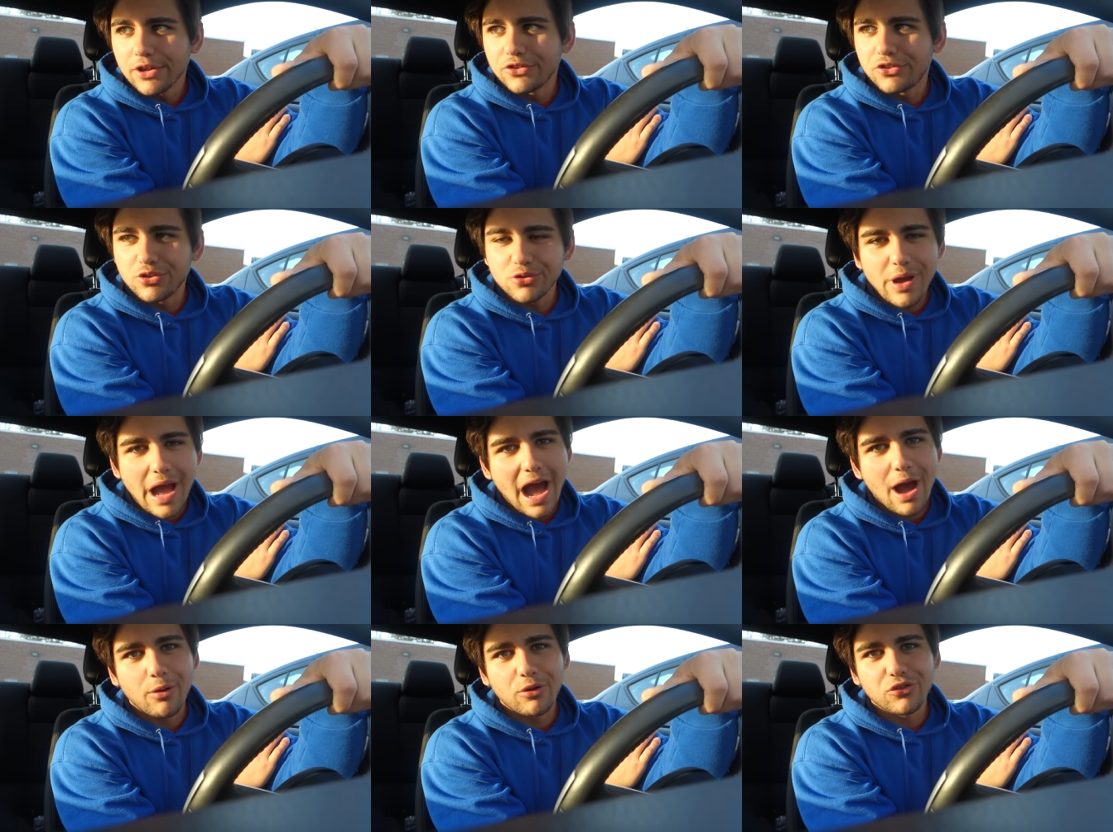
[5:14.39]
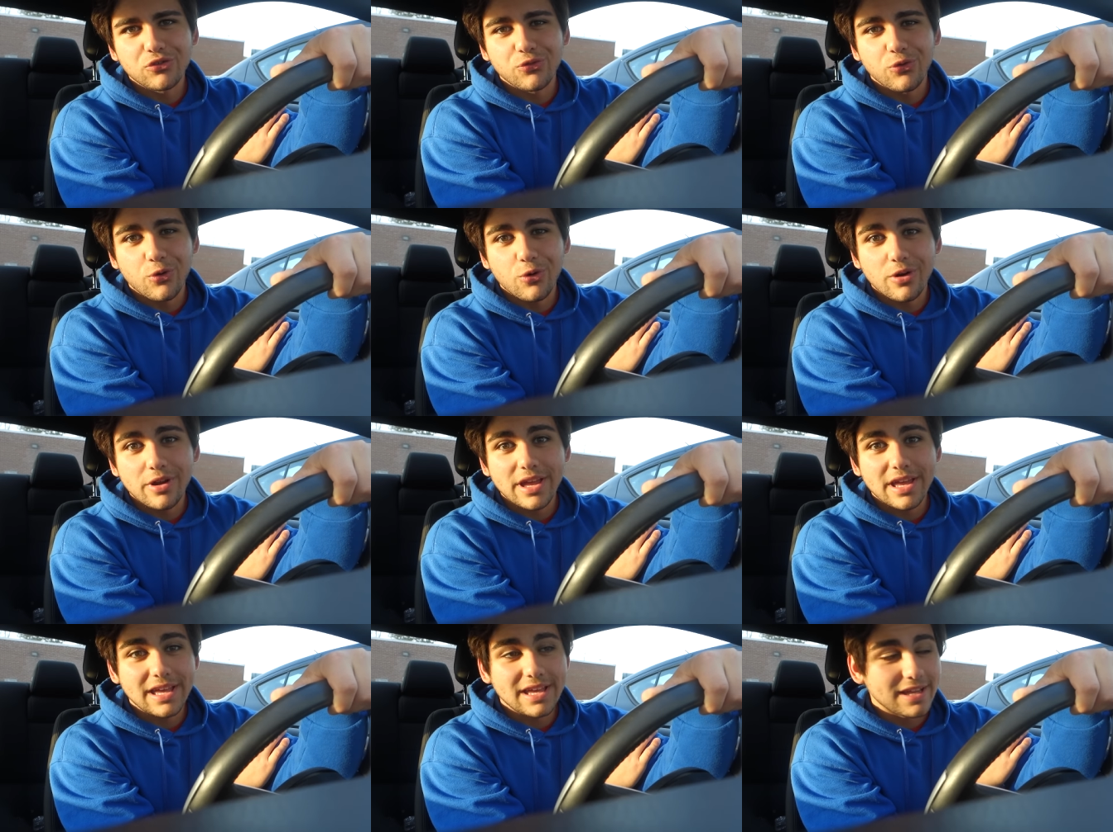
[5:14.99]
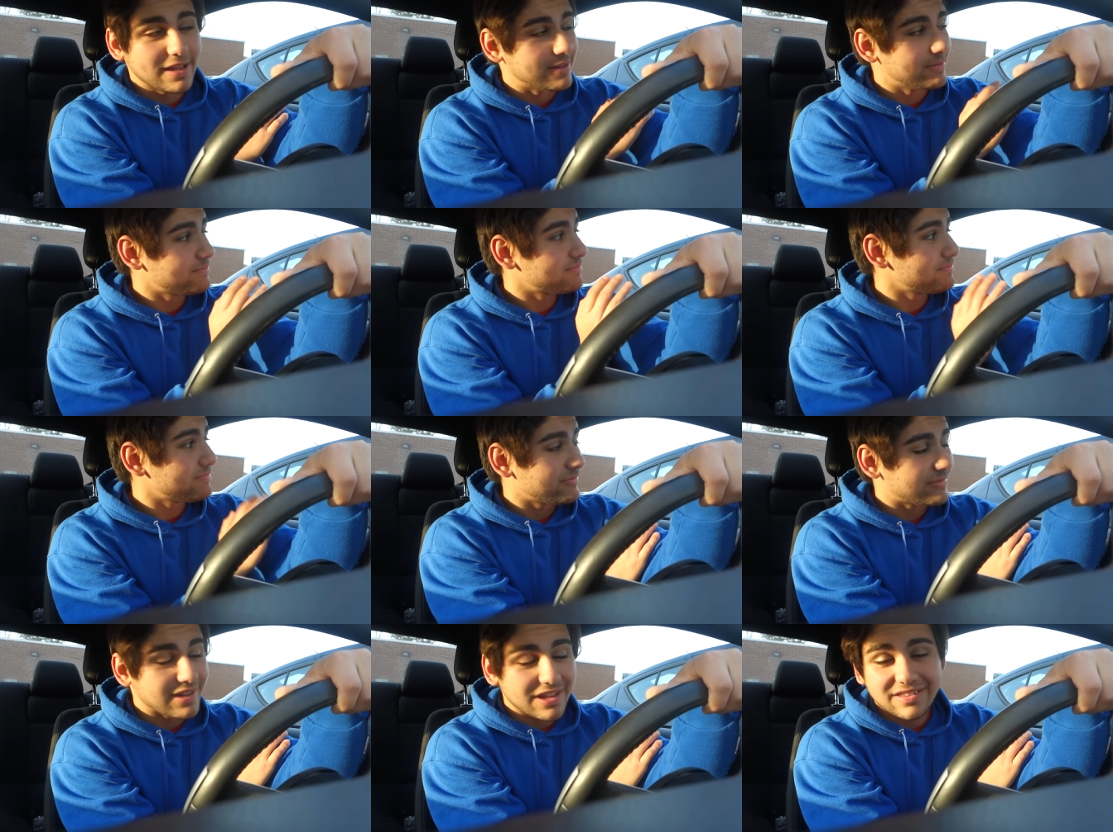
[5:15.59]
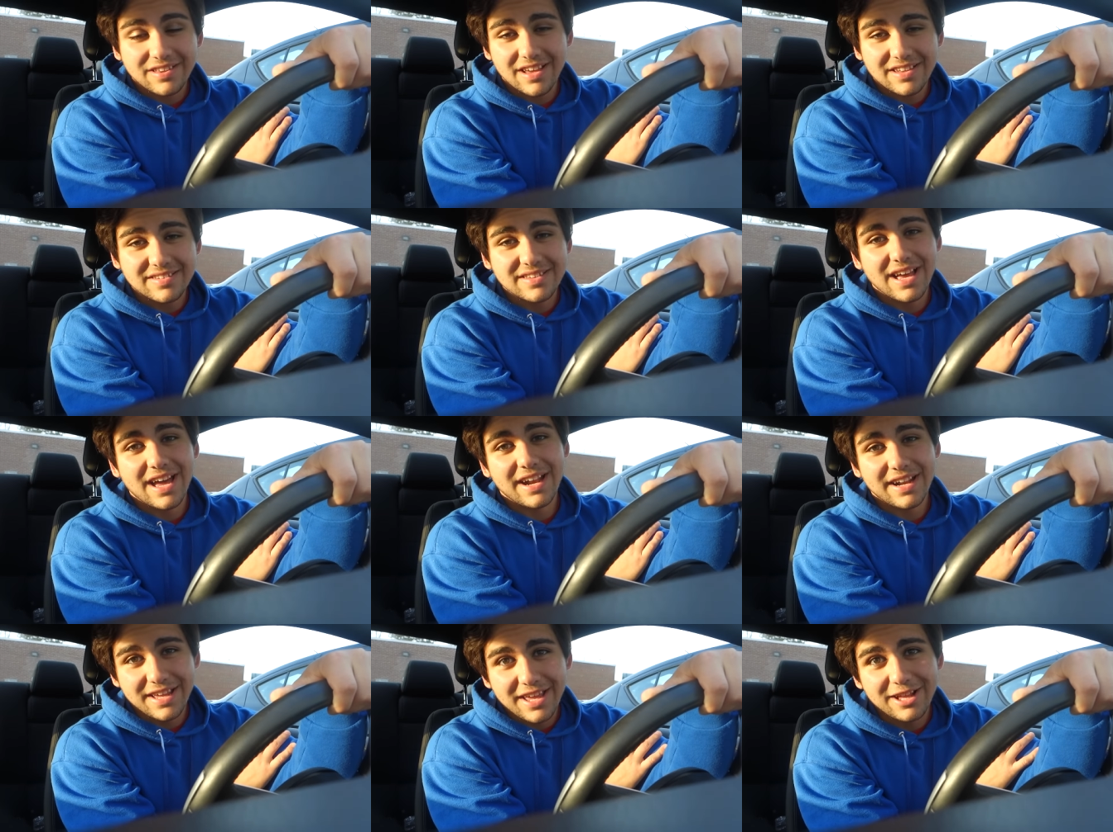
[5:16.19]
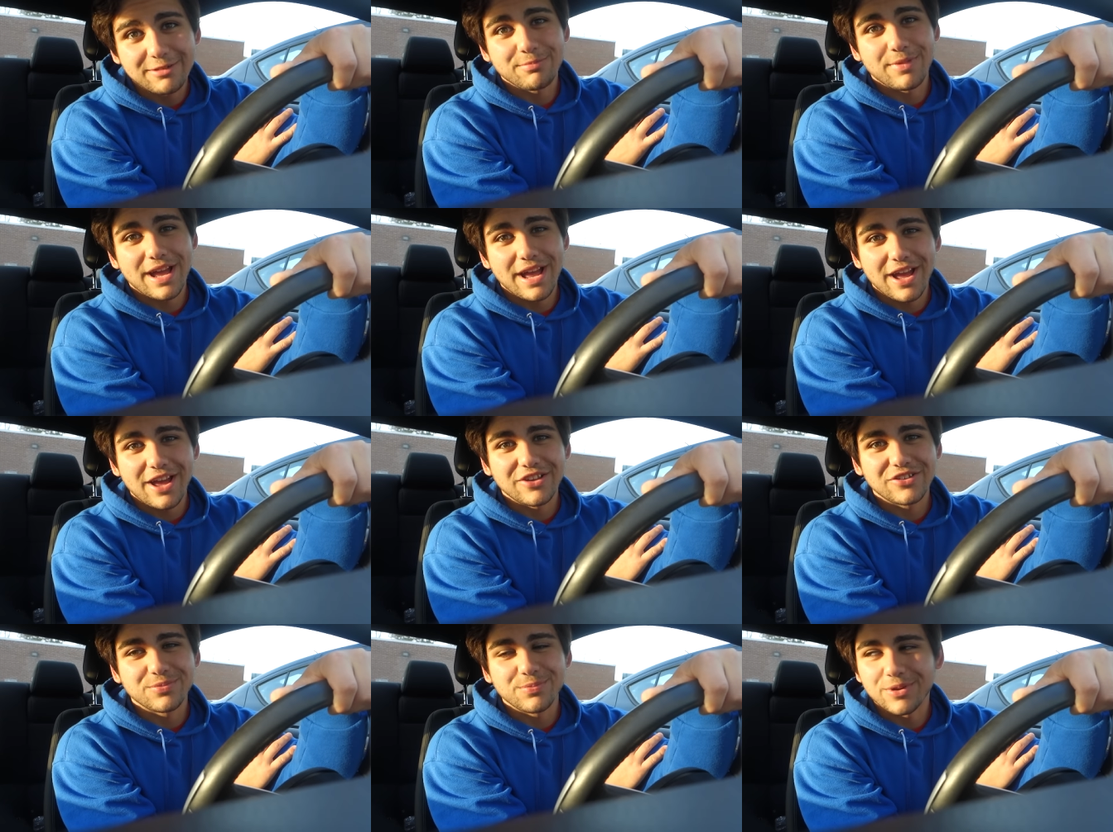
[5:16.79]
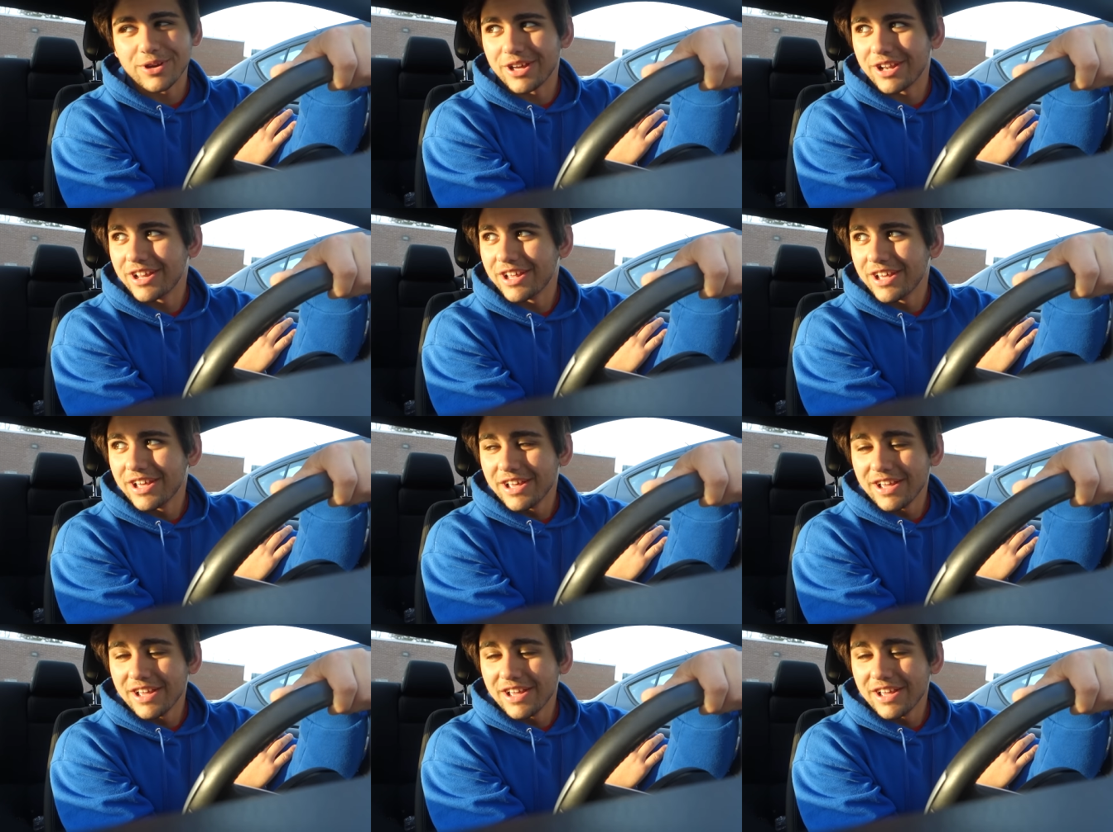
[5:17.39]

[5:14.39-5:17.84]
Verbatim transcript: two hours for it, and the test kind of kicked my ass, but